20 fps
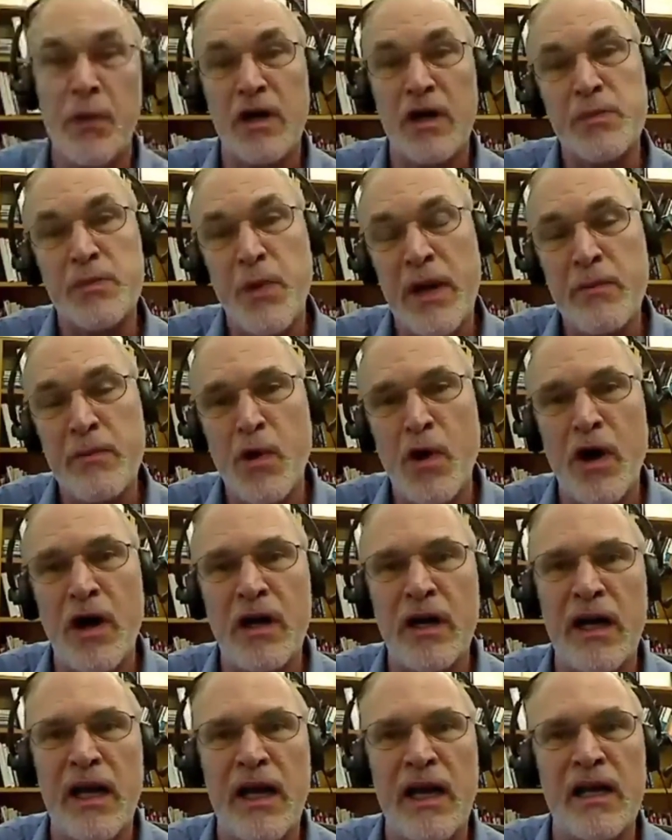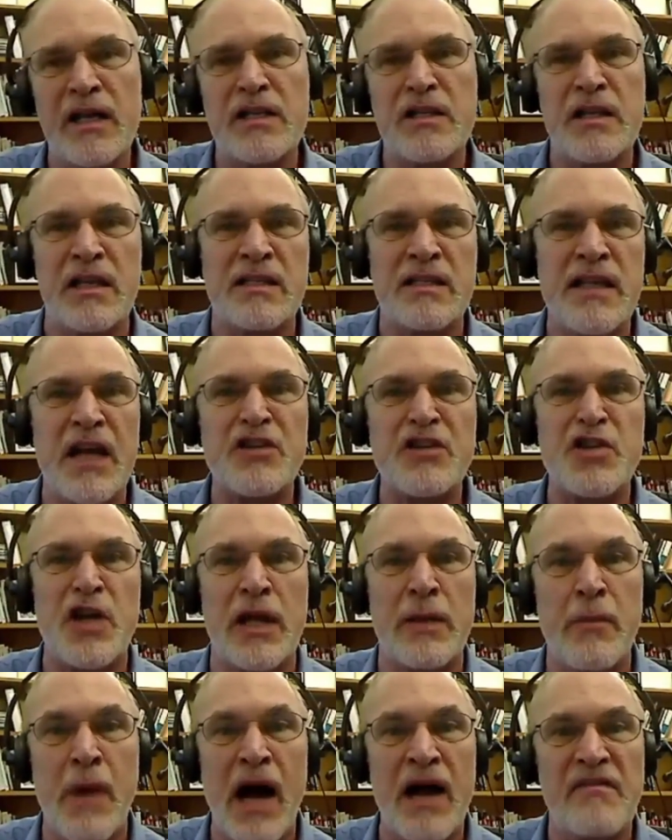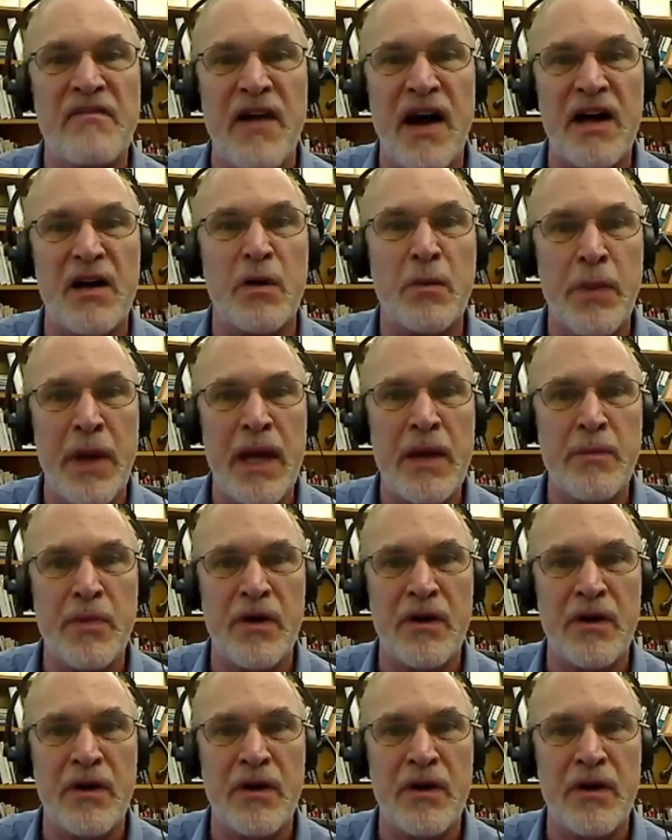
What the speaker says: Springboard, is essentially my final paper